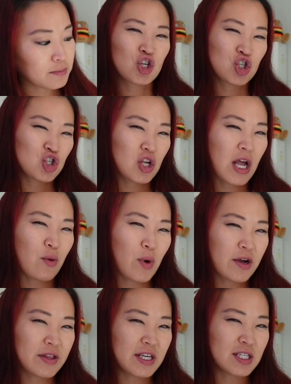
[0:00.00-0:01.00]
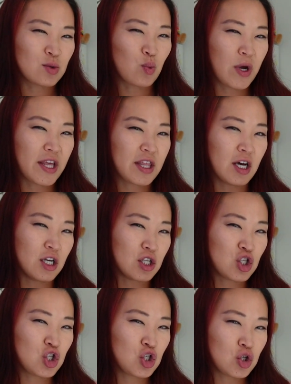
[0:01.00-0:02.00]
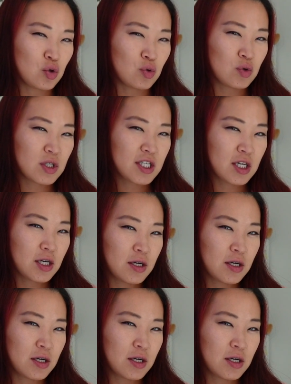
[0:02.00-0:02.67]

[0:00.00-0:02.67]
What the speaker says: Should I wear these with a suit?